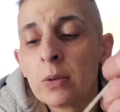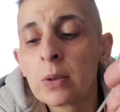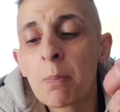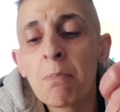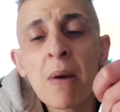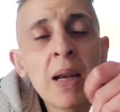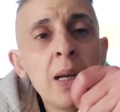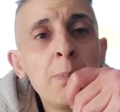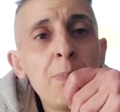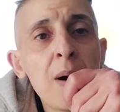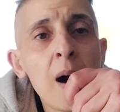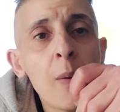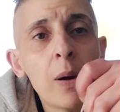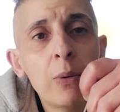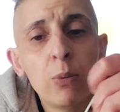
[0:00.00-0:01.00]
Men in
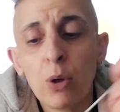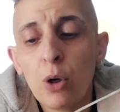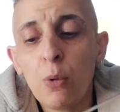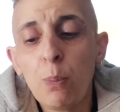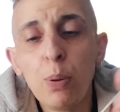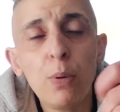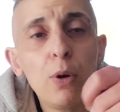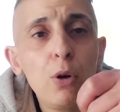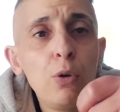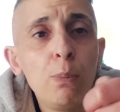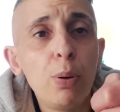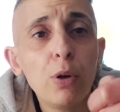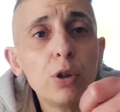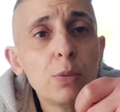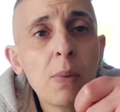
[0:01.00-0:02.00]
power. Well, who
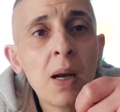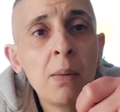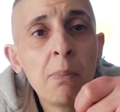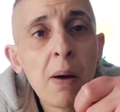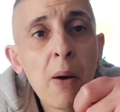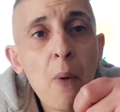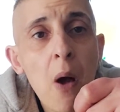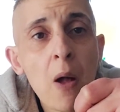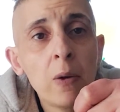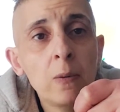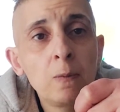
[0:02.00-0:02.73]
puts men in power?